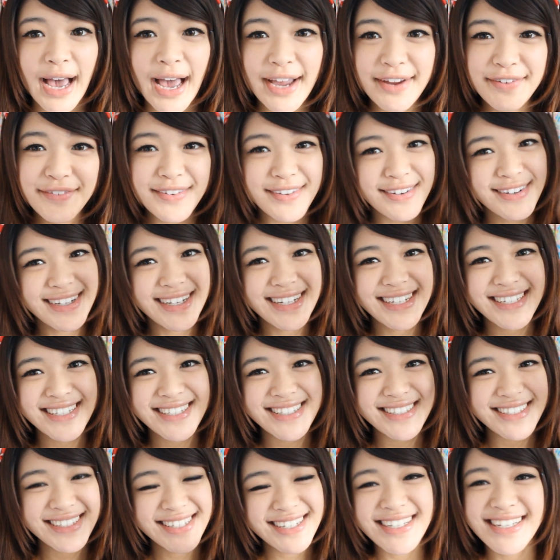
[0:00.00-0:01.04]
Hi
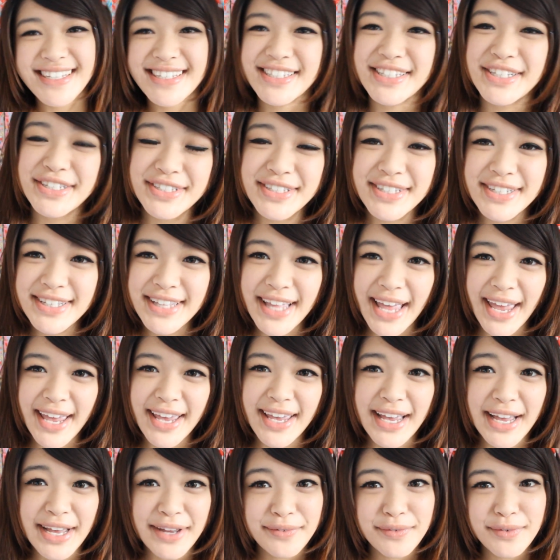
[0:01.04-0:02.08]
everyone! So
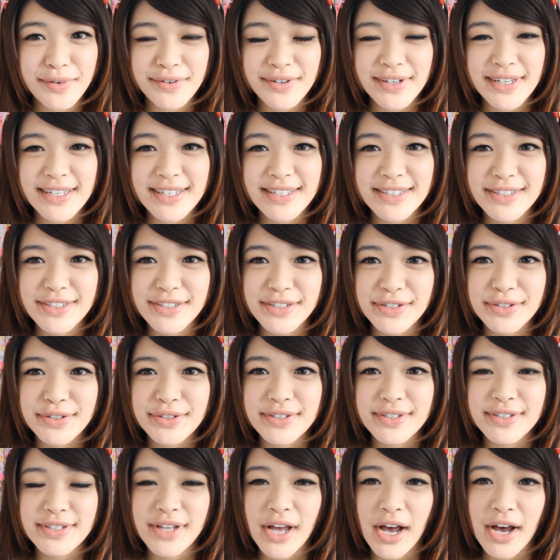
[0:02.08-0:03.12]
today I'm going
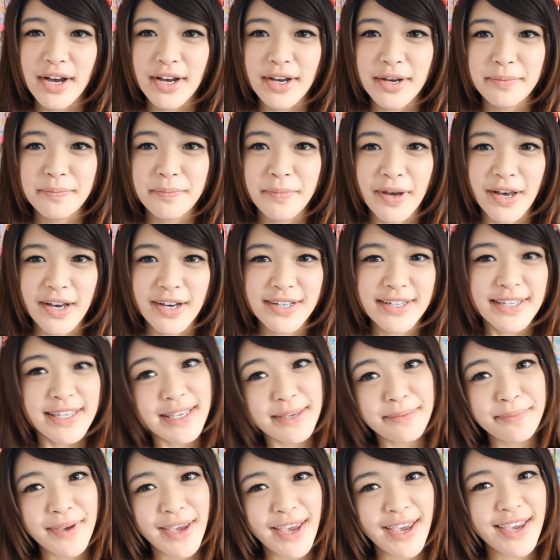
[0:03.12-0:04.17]
to talk about
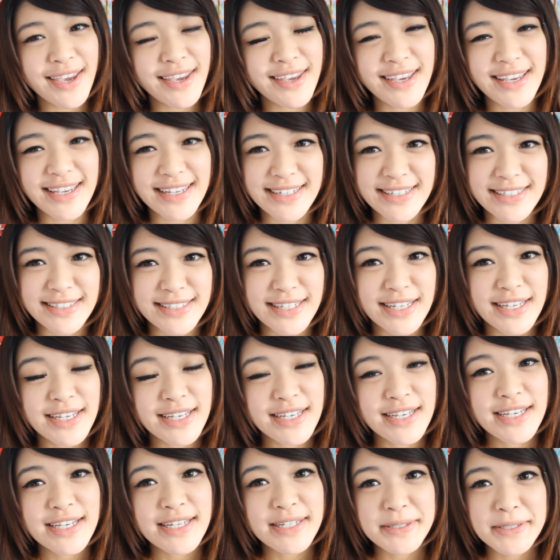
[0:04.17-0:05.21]
eBay and
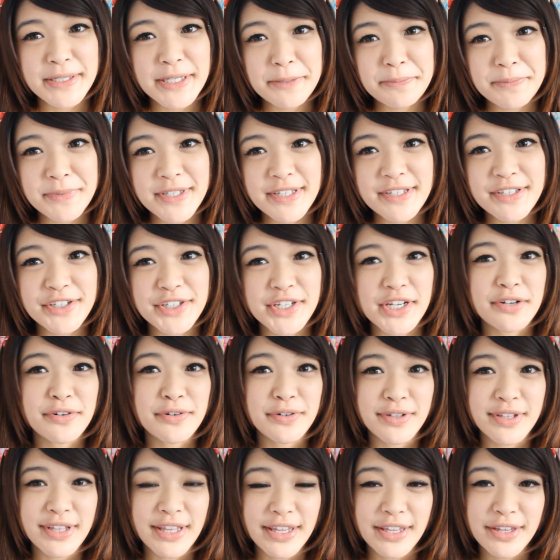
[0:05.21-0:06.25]
tips in
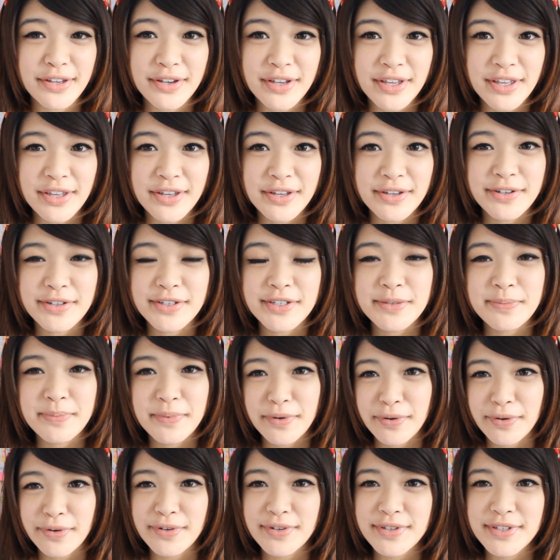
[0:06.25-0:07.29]
general that you can use,
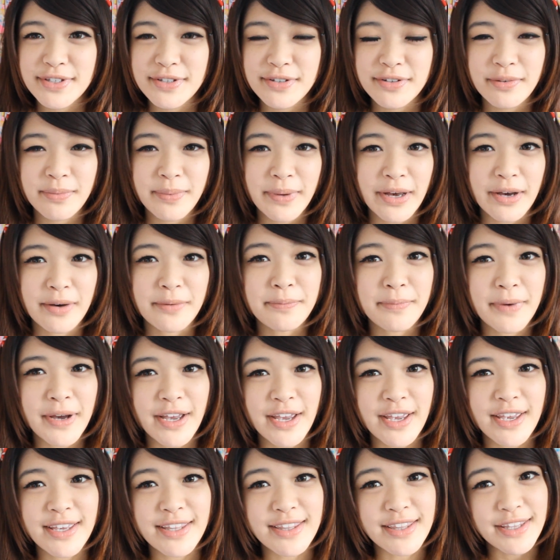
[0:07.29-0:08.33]
but also about
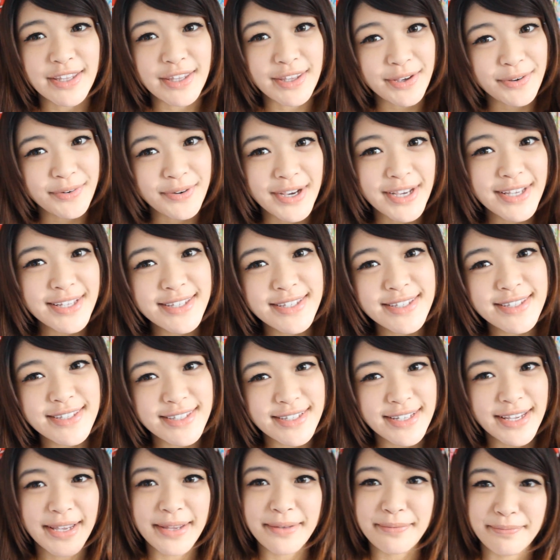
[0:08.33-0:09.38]
buying in the
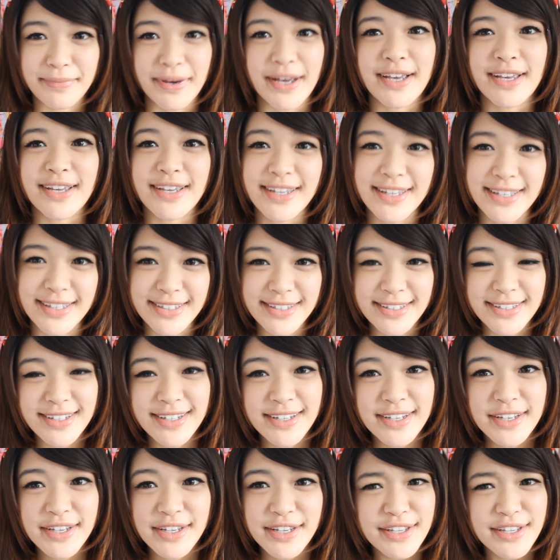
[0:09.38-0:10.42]
US and buying in
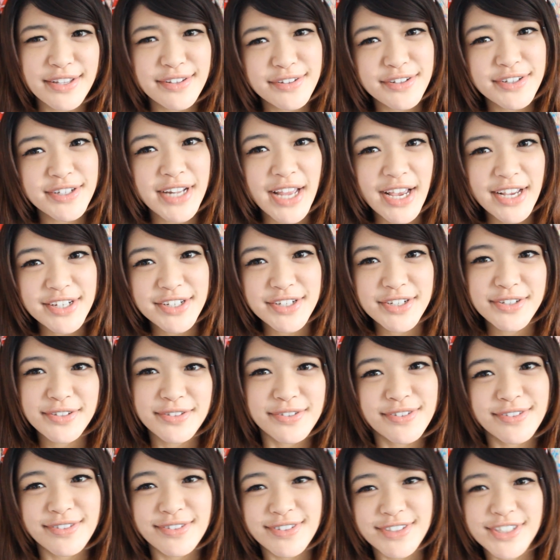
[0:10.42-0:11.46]

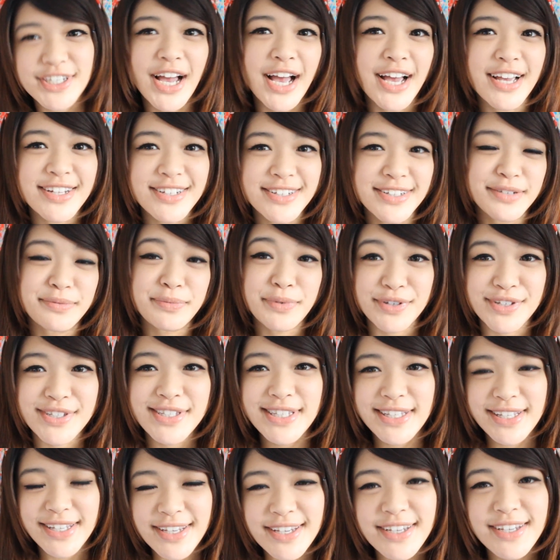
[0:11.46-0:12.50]
international, China
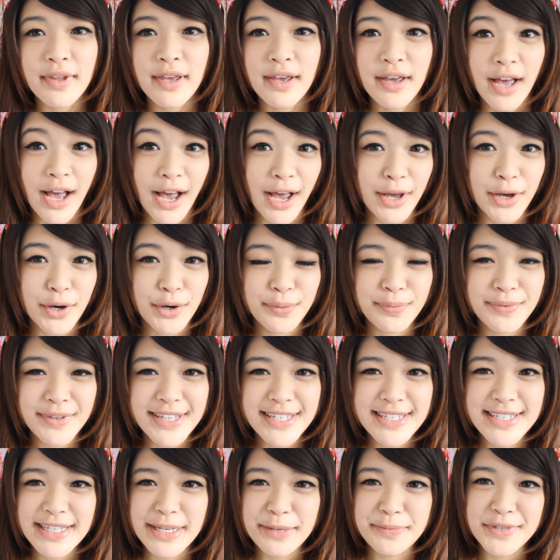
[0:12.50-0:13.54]
mostly. I hope
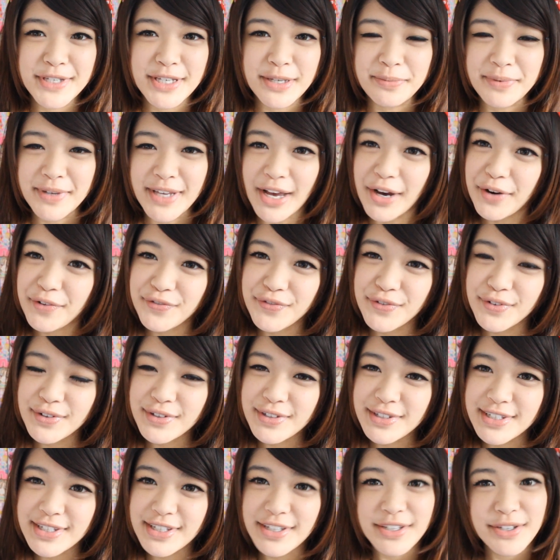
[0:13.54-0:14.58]
these tips could be
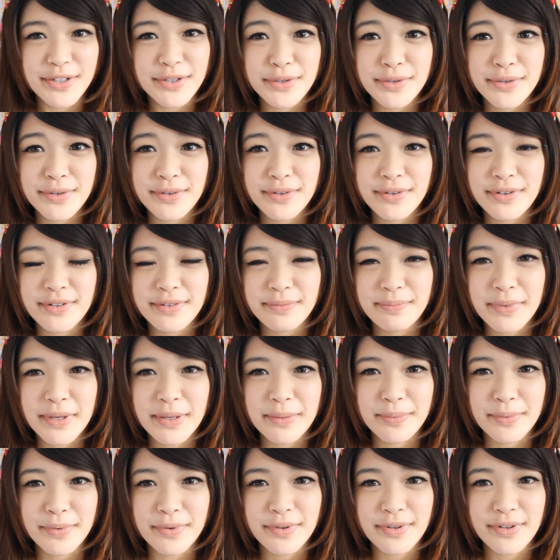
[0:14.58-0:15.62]
helpful to you,
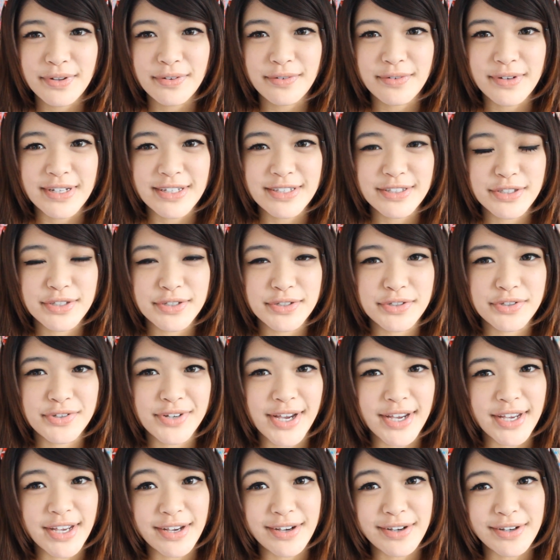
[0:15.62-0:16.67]
people who want to
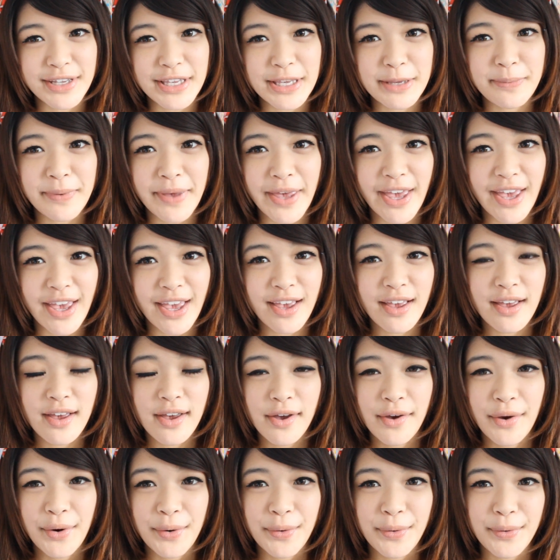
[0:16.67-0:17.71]
try out eBay
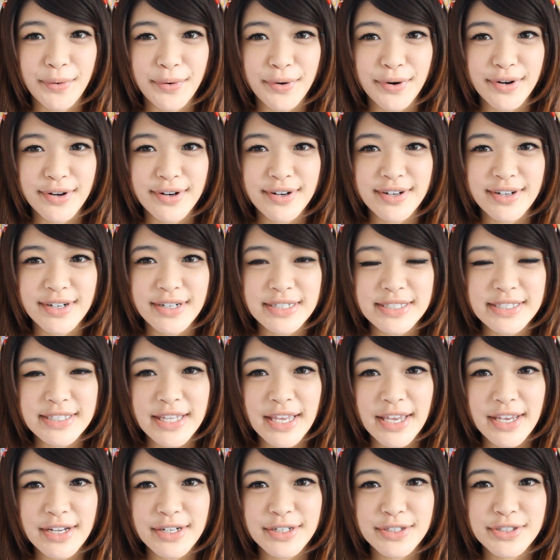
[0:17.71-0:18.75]
or
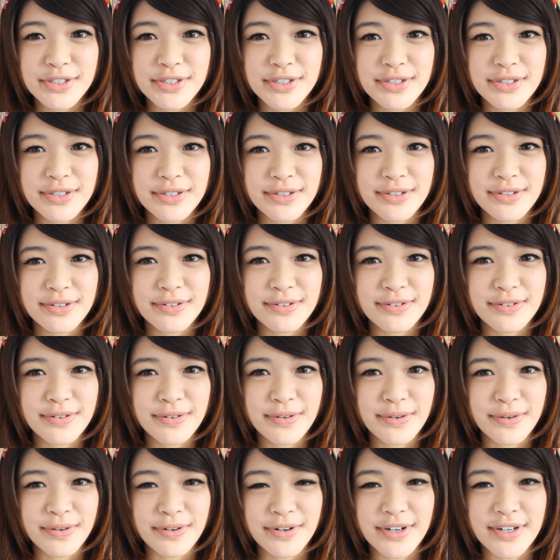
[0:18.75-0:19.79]
scared
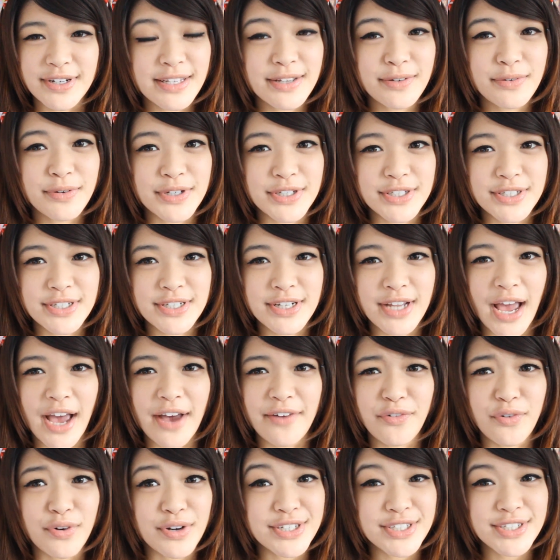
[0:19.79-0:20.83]
to or
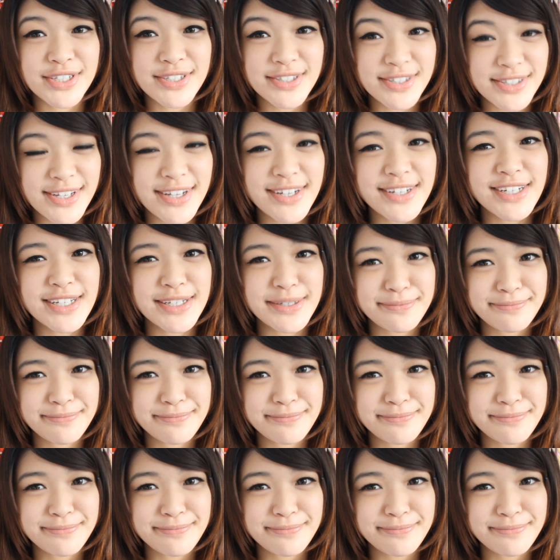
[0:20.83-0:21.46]
have questions on